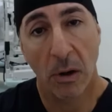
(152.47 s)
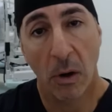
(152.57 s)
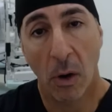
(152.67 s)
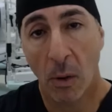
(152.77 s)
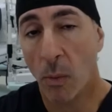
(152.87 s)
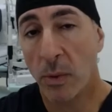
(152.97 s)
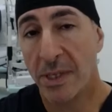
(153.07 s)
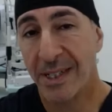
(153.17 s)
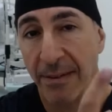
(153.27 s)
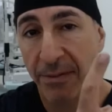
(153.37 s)
on what
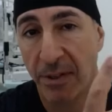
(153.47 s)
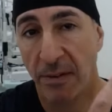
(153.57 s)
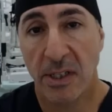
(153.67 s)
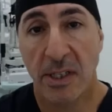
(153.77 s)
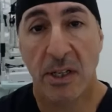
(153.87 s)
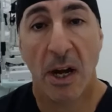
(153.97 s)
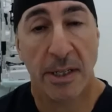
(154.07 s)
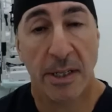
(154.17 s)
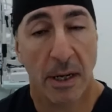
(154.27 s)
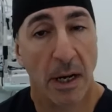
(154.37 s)
was left of his
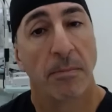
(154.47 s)
sighted eye.